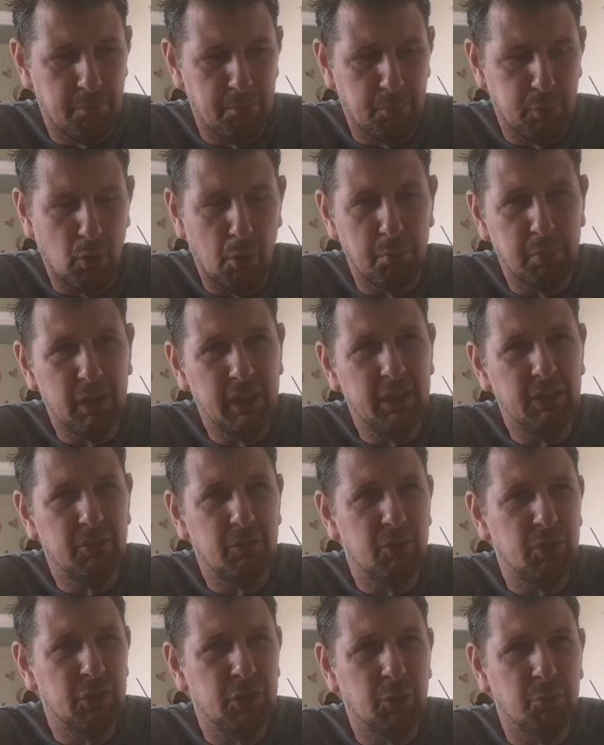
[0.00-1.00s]

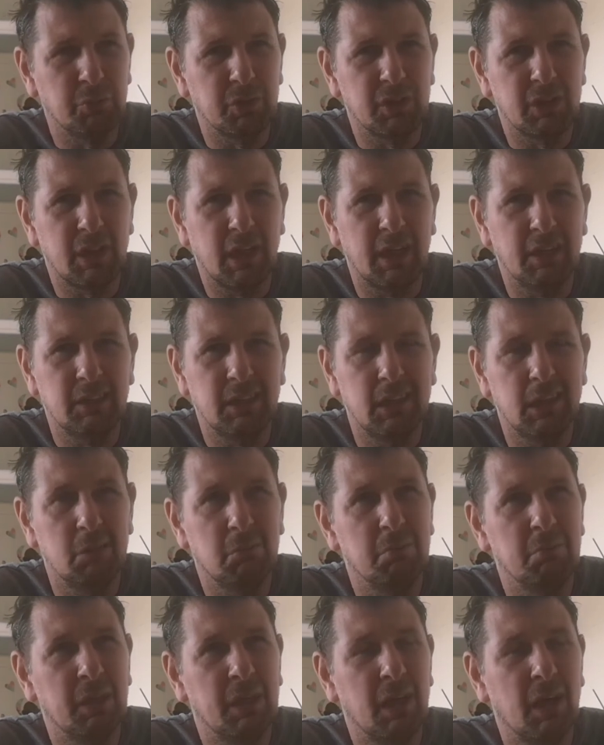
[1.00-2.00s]
Probably jump
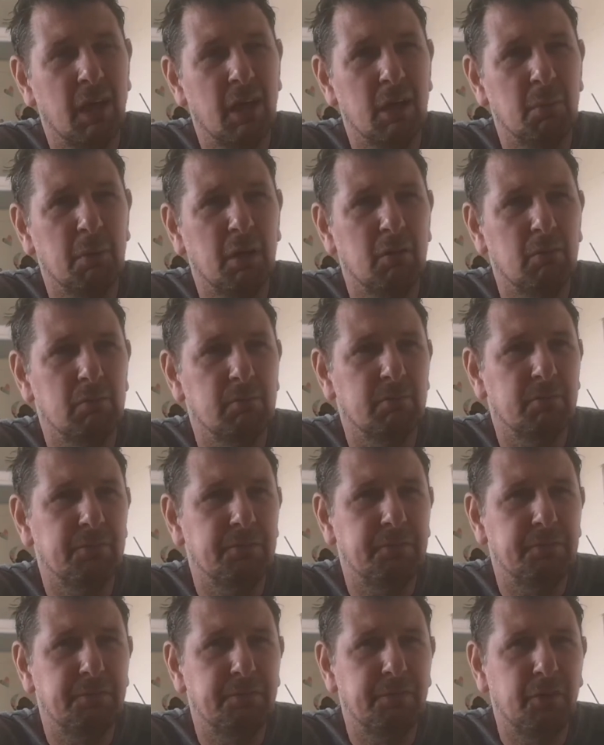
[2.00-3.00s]
started my car about
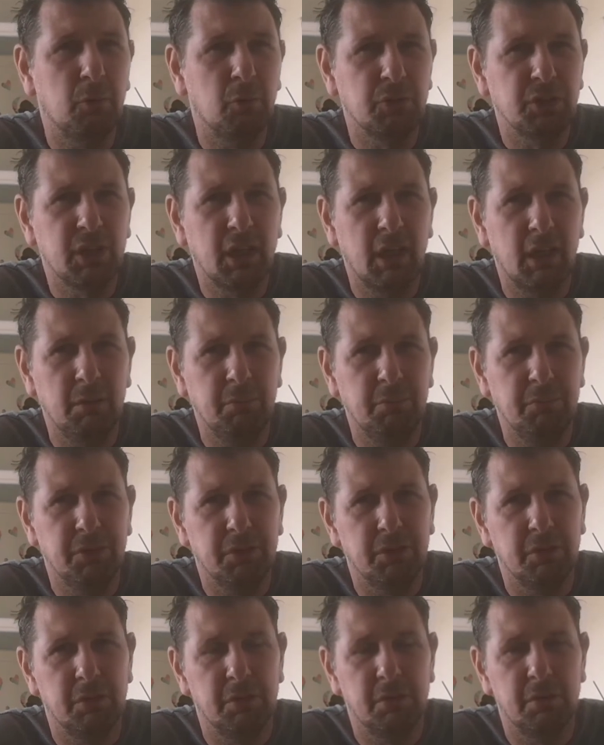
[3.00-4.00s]
4
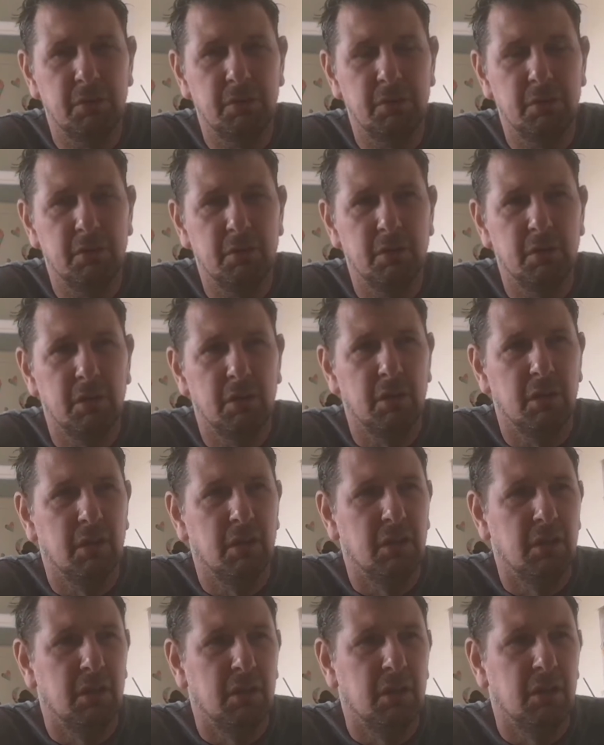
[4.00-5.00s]
times.
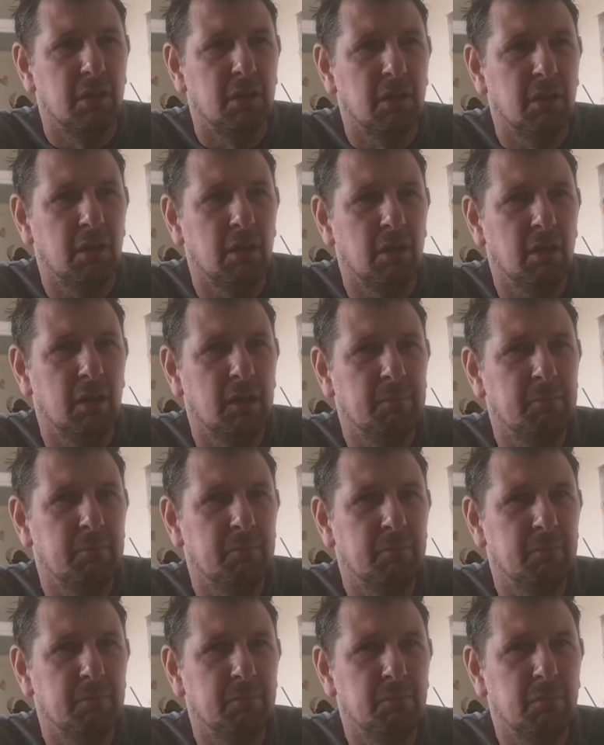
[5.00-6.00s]

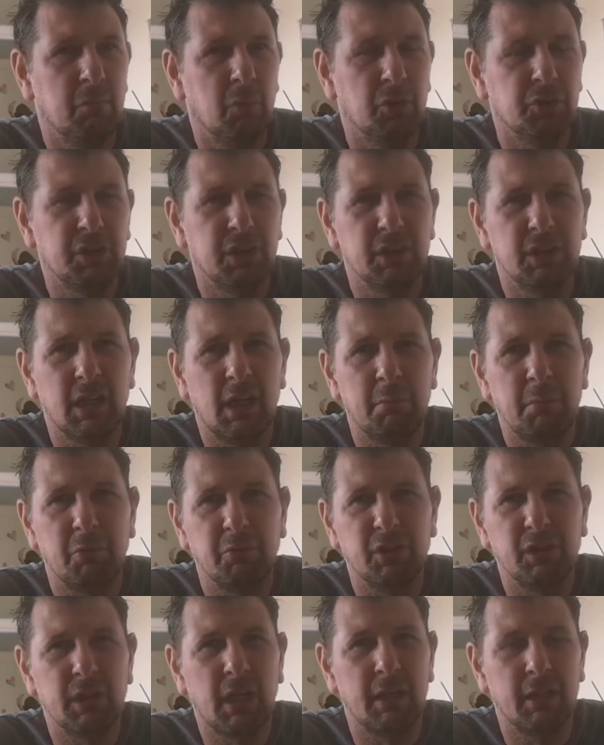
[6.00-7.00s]
Most of the time it
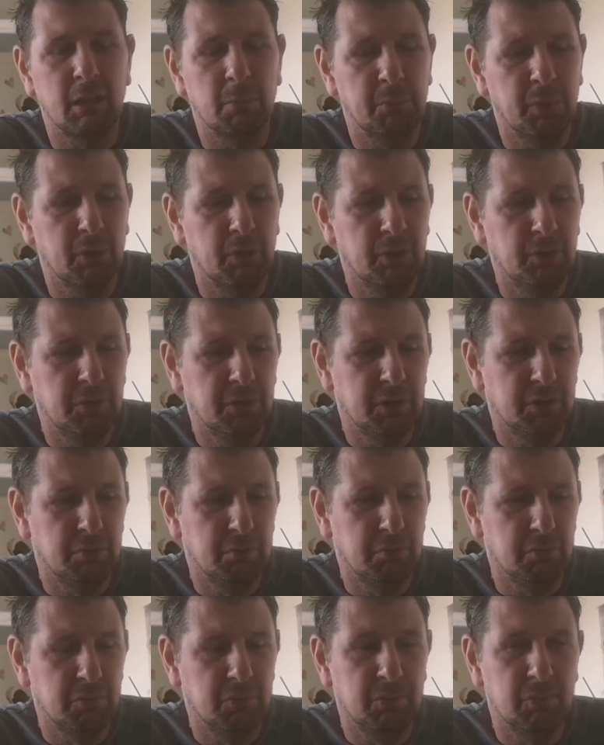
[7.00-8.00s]
was sat in the boot.
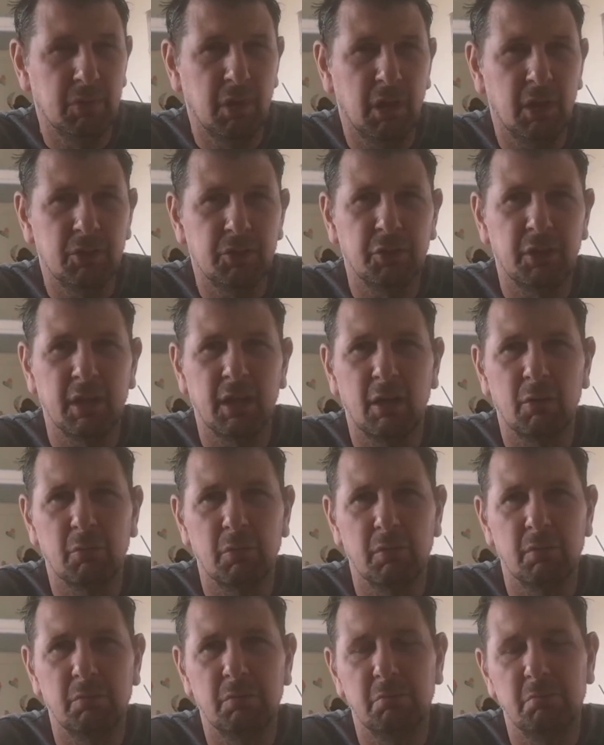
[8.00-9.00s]
I took it out
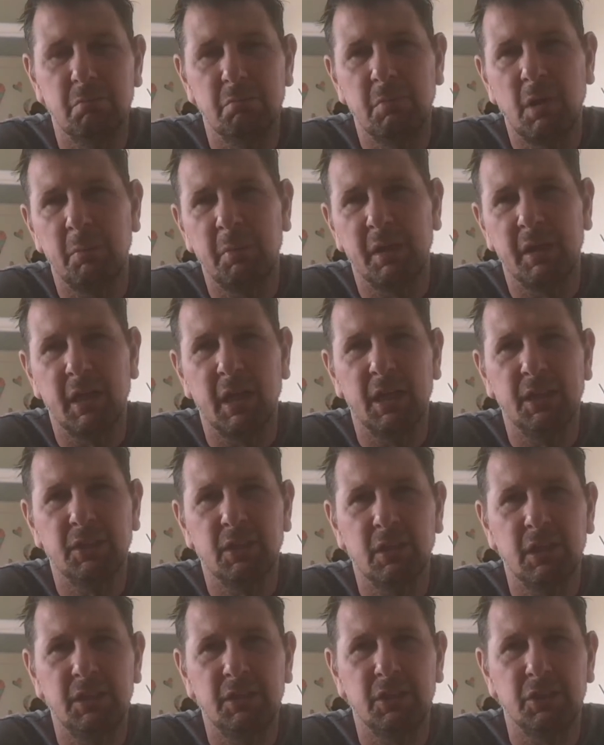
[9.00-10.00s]
maybe
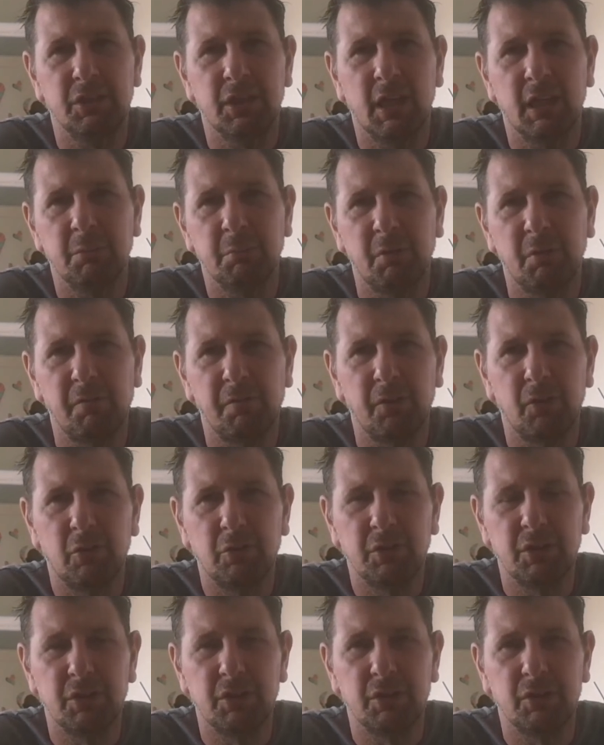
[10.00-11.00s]
occasionally to charge my
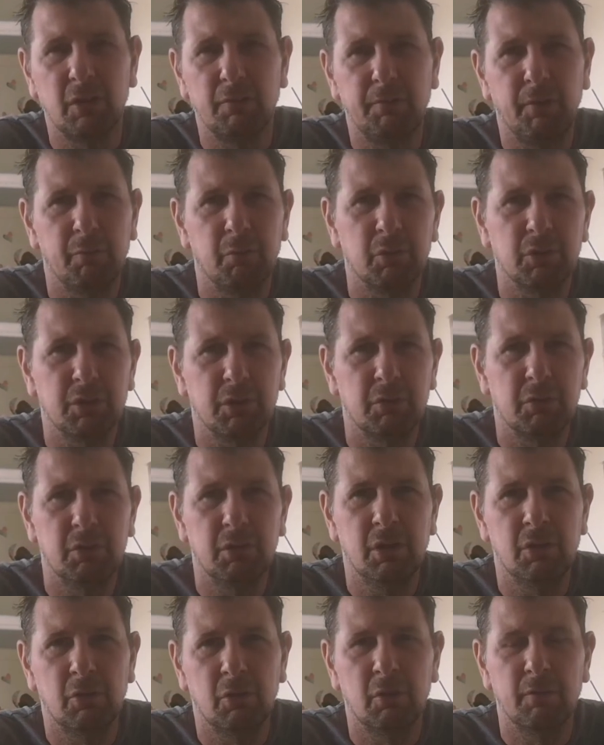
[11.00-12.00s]
phones and stuff if it was, if
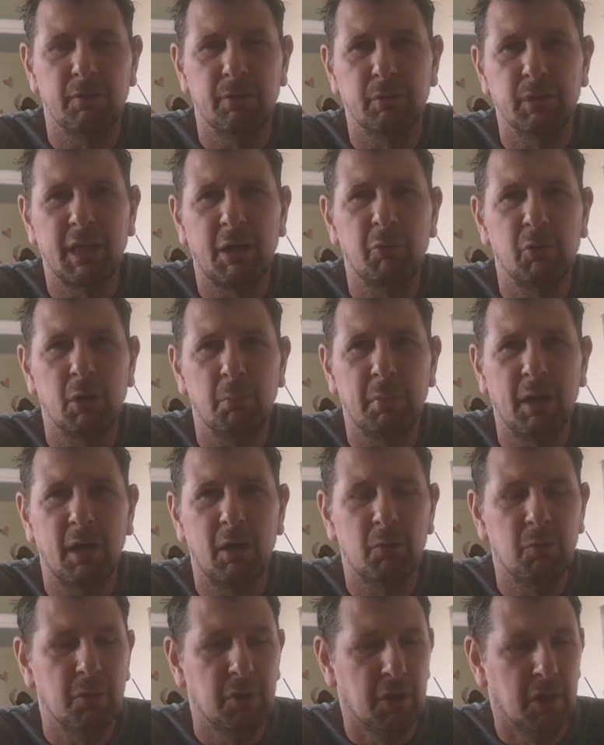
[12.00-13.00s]
it was out and
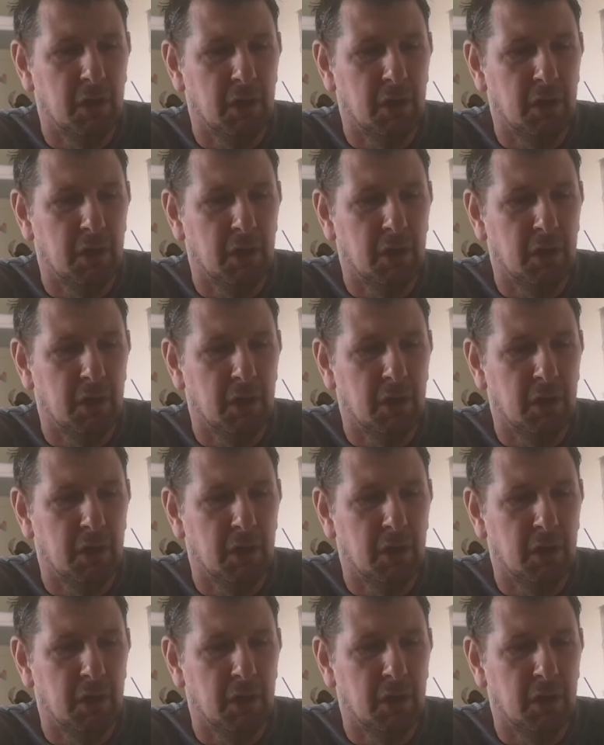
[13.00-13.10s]
about.